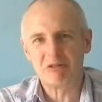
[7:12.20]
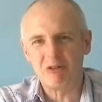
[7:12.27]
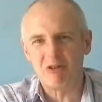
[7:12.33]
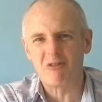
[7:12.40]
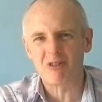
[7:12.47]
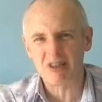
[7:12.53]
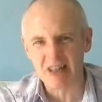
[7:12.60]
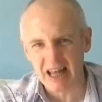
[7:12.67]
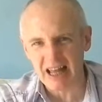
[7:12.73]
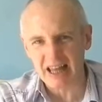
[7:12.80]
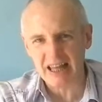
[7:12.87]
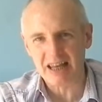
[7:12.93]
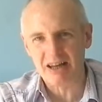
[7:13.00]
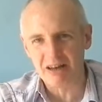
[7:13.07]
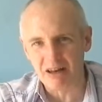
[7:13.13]
sort of
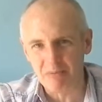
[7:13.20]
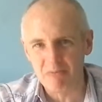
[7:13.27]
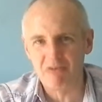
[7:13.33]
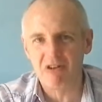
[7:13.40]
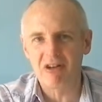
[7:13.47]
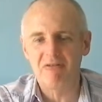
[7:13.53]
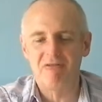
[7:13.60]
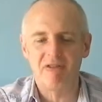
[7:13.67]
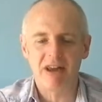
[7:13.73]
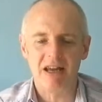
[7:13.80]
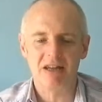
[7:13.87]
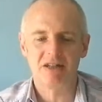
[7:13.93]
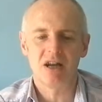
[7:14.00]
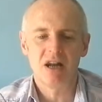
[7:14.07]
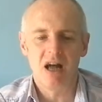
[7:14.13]
slightly galumphing
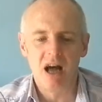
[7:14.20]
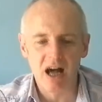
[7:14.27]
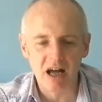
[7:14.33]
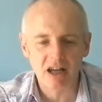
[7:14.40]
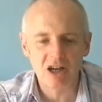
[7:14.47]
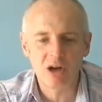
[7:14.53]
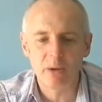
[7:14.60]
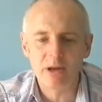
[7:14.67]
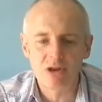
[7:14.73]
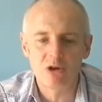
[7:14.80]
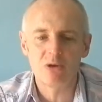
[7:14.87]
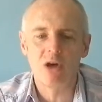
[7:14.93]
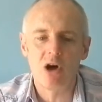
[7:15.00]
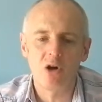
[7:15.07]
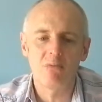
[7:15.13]
feet going
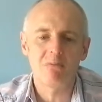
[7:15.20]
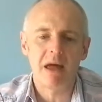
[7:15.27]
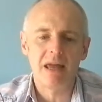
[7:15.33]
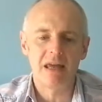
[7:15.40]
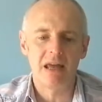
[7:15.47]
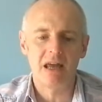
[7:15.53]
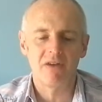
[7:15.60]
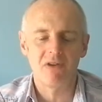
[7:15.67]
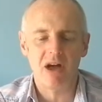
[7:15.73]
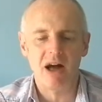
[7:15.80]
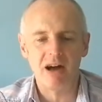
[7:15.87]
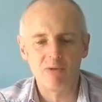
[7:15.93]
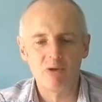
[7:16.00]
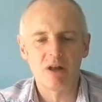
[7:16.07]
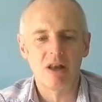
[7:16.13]
through the whole making of it.
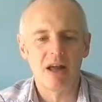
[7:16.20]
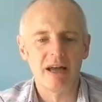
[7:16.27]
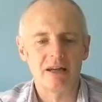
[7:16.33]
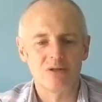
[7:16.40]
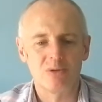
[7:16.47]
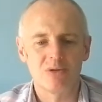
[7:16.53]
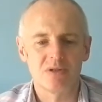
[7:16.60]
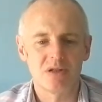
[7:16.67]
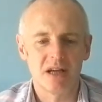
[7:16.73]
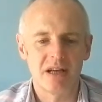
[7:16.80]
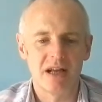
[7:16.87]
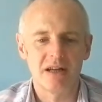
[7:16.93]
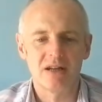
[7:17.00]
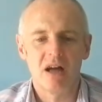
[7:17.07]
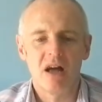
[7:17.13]
I would like to have seen
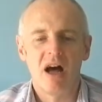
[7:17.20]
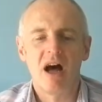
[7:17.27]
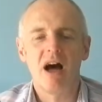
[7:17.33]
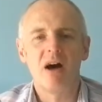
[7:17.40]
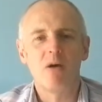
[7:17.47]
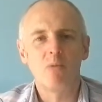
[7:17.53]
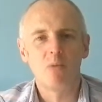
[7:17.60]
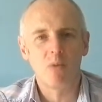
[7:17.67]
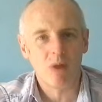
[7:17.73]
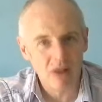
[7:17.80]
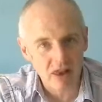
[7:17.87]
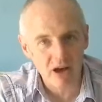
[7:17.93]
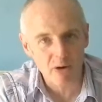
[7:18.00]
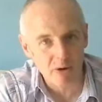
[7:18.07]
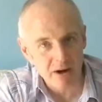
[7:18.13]
it
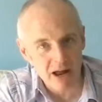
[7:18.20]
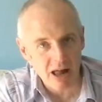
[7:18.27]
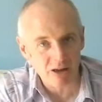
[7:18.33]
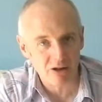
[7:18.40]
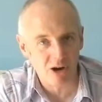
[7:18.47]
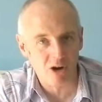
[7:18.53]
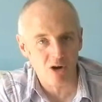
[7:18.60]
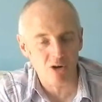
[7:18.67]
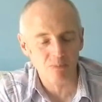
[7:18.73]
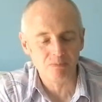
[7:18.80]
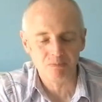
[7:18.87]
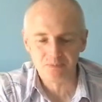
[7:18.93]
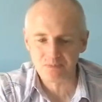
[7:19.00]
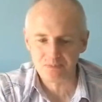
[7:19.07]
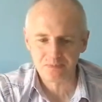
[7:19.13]
lower in alcohol,
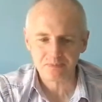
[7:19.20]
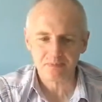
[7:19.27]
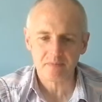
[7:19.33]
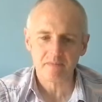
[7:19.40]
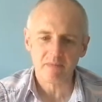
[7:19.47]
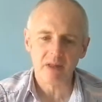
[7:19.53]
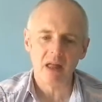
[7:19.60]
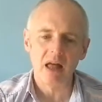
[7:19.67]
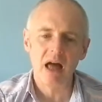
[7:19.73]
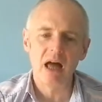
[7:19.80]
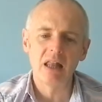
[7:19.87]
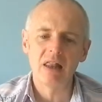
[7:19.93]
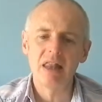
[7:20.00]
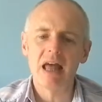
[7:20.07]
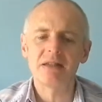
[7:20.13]

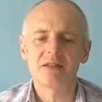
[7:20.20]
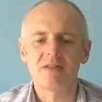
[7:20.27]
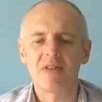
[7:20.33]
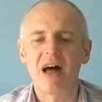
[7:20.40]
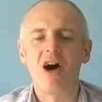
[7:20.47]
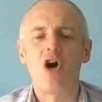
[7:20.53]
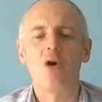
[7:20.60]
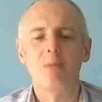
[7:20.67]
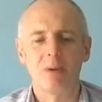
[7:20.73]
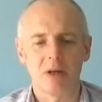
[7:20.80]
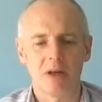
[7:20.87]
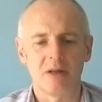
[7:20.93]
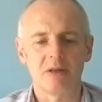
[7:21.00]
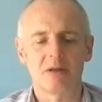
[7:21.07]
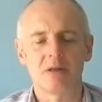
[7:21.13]
less of that
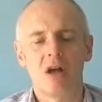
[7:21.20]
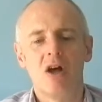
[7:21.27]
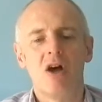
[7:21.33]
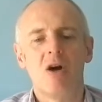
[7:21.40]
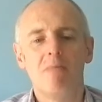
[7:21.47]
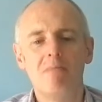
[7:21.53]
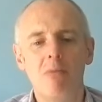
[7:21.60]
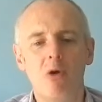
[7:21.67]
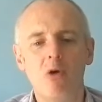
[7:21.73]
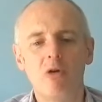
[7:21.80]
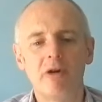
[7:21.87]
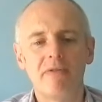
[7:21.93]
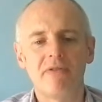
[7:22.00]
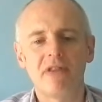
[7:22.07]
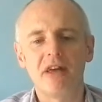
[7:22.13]
opulence,
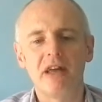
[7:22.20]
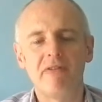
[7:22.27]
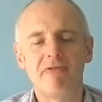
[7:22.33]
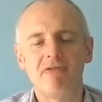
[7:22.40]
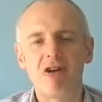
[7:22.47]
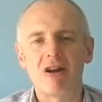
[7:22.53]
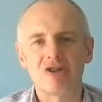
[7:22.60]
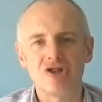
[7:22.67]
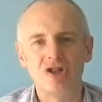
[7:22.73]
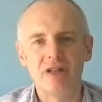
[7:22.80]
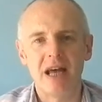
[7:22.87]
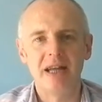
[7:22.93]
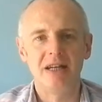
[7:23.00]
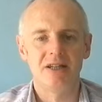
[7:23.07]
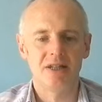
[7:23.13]
more of the fresh
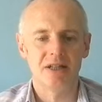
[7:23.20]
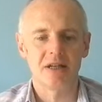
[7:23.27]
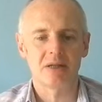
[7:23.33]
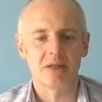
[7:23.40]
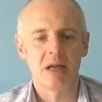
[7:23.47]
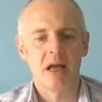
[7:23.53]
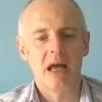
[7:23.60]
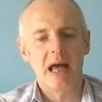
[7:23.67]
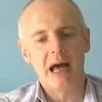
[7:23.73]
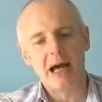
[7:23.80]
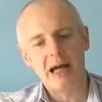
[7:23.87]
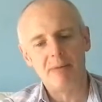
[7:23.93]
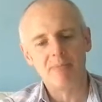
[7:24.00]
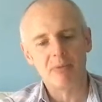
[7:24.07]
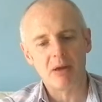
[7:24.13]
daintiness.
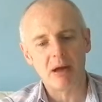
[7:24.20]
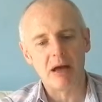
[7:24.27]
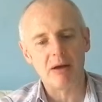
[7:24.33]
I